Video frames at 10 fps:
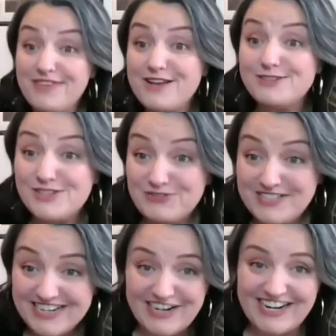So
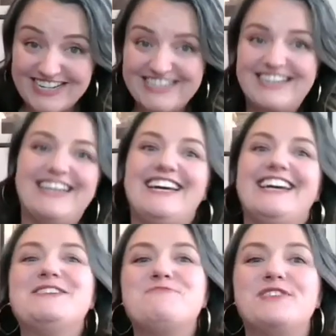Derek,
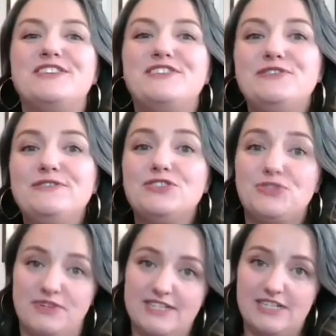when you
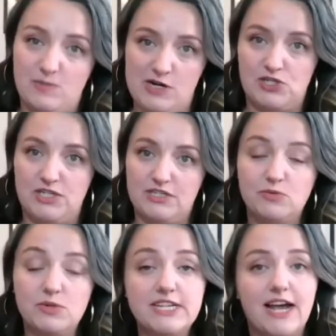joined Smartsheet, you
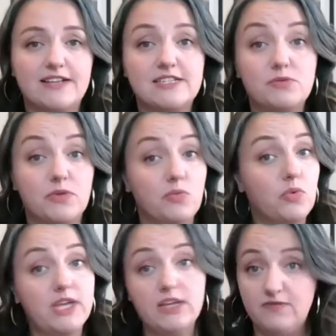were tasked with
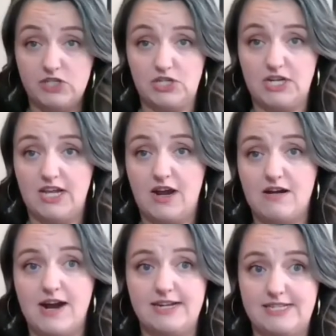re-envisioning our
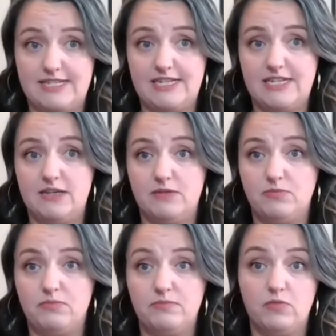IT
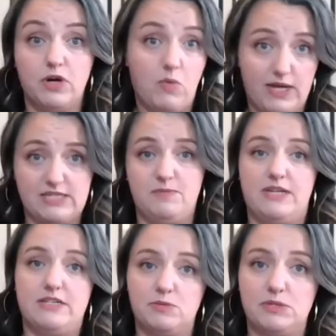request
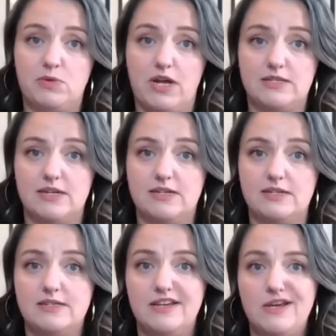management
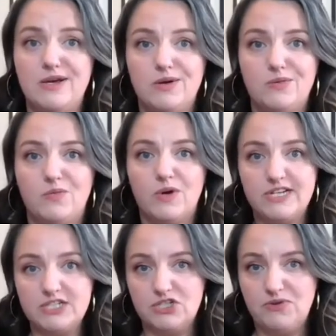process. What
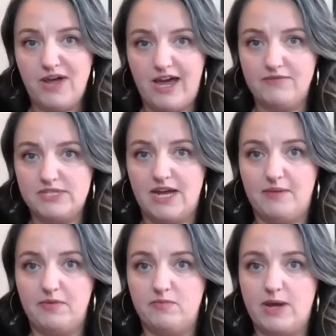did you have at top
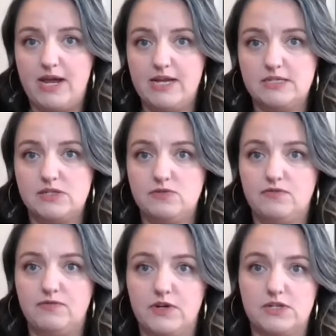of mind as you
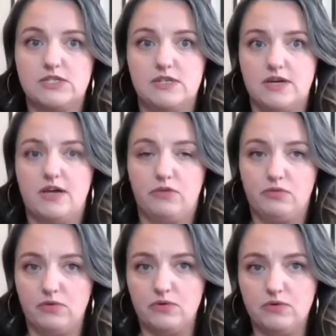first thought
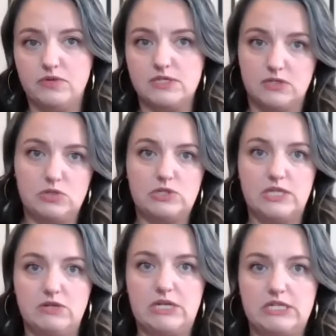through the solution that
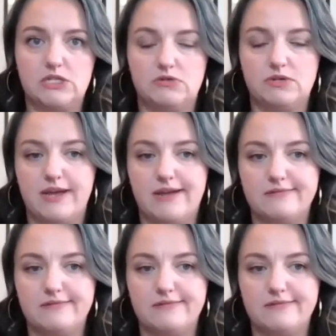you needed to create?